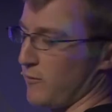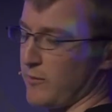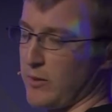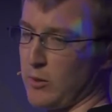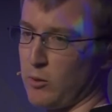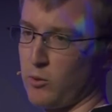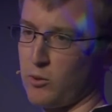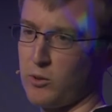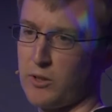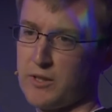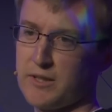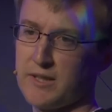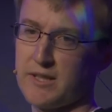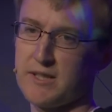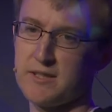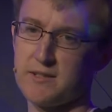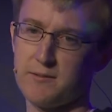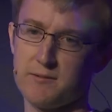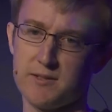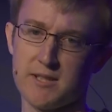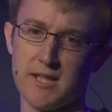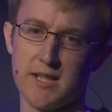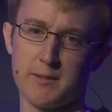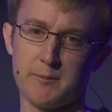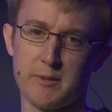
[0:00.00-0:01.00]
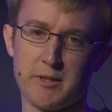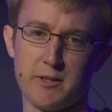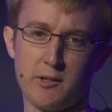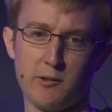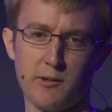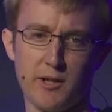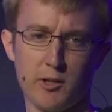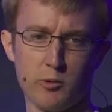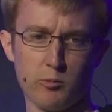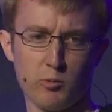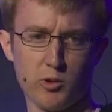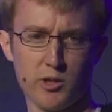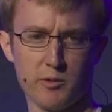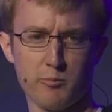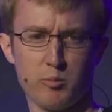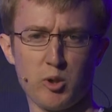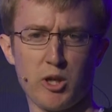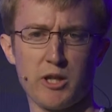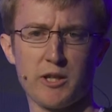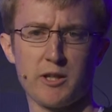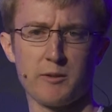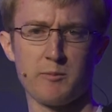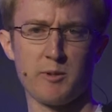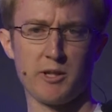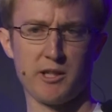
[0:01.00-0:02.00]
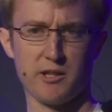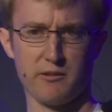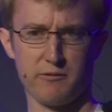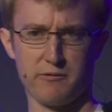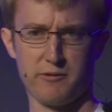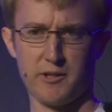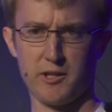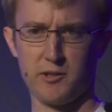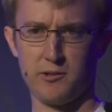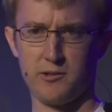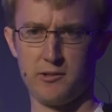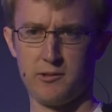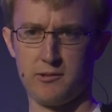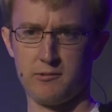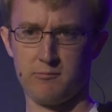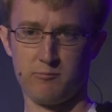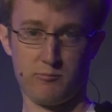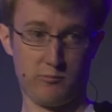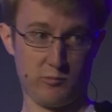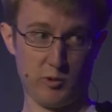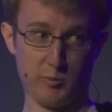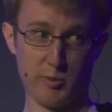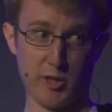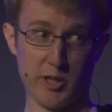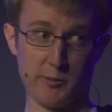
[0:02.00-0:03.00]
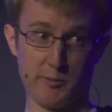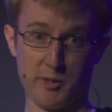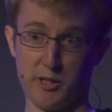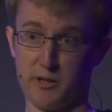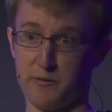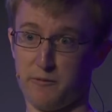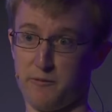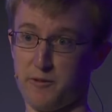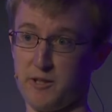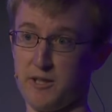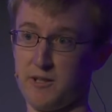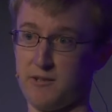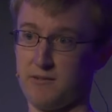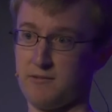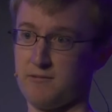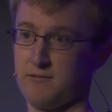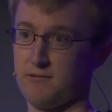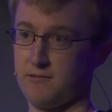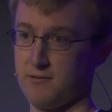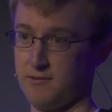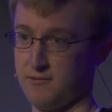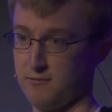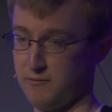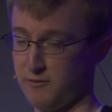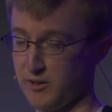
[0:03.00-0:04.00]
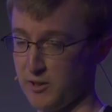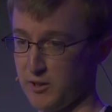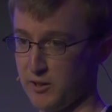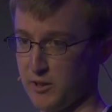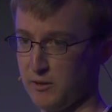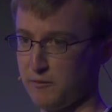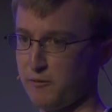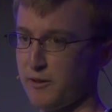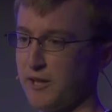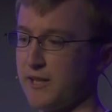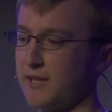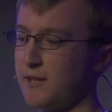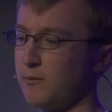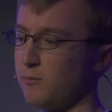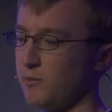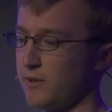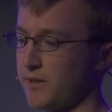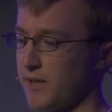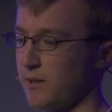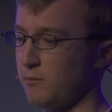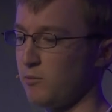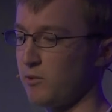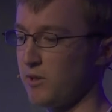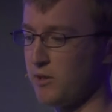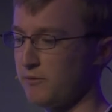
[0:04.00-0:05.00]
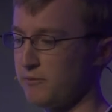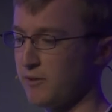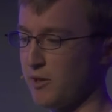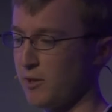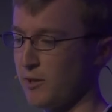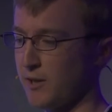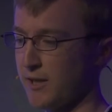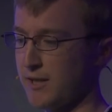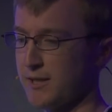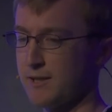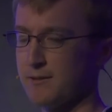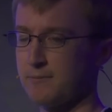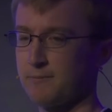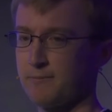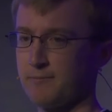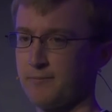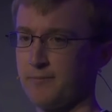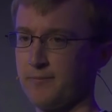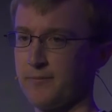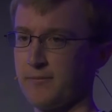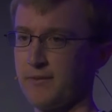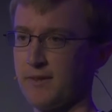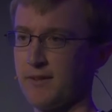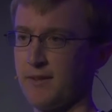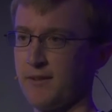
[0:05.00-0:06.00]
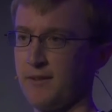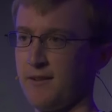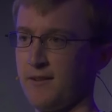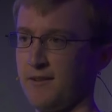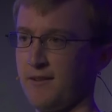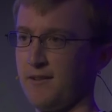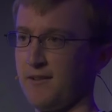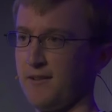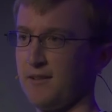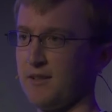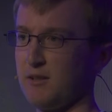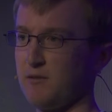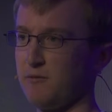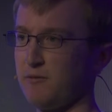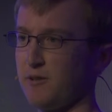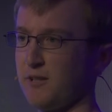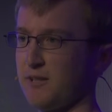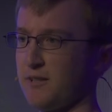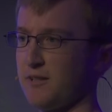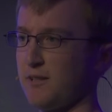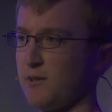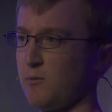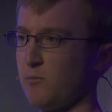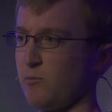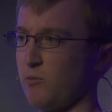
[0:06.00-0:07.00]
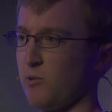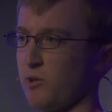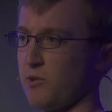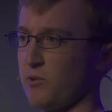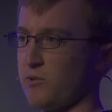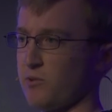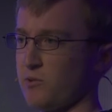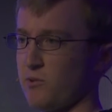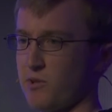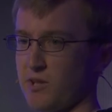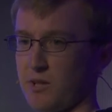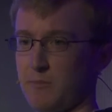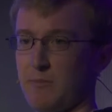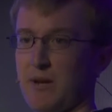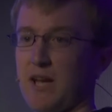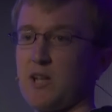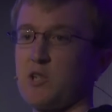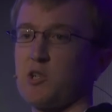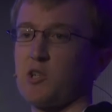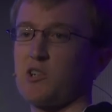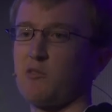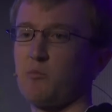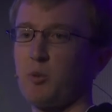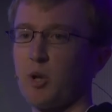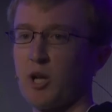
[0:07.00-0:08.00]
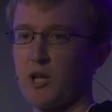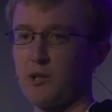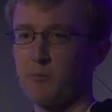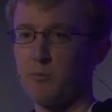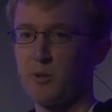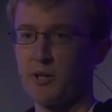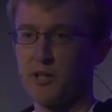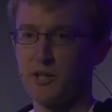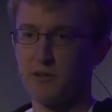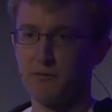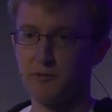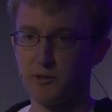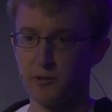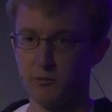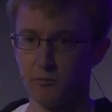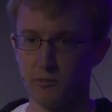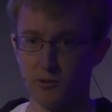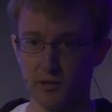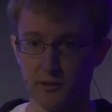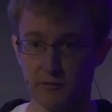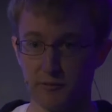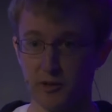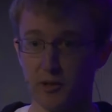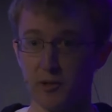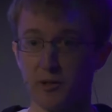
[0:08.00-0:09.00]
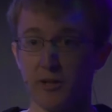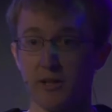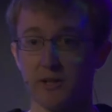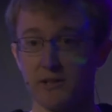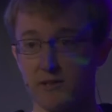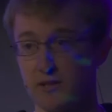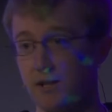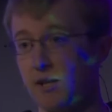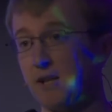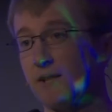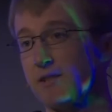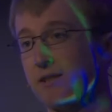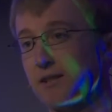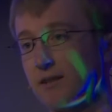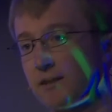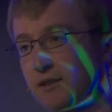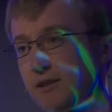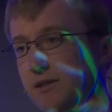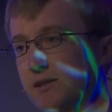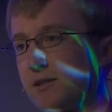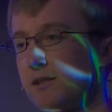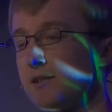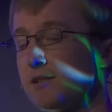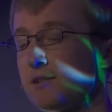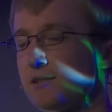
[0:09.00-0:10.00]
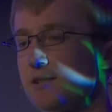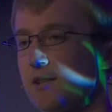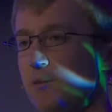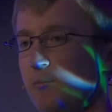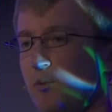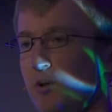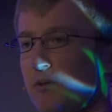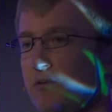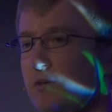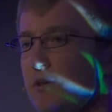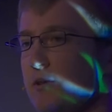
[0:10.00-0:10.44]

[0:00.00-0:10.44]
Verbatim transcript: from the early days of Segment around what product market failure or product market fit, failing to find it, what that really felt like. And then finally, what sort of the magic of product market fit really felt like to us, at least in December of